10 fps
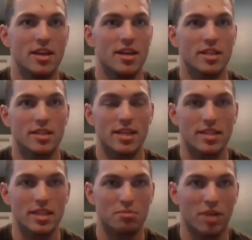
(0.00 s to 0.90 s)
It's
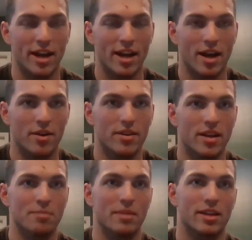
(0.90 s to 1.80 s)
decently bright out.
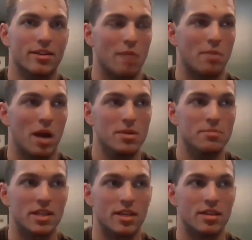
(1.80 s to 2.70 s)
I'm like, crap, I'm going to
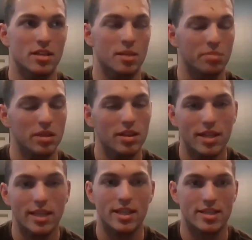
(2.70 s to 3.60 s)
be
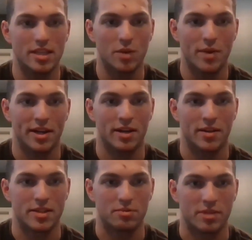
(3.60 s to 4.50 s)
completely silhouetted on
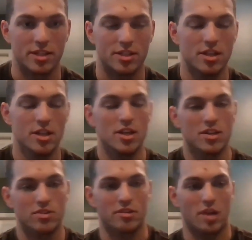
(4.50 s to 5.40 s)
this ridge.
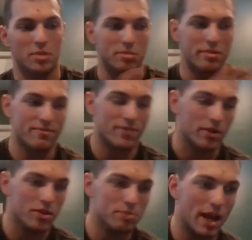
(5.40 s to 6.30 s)
So I drop a little bit
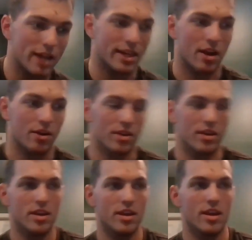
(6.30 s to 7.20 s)
further back down,
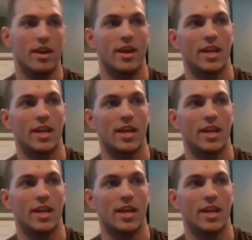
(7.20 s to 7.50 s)
and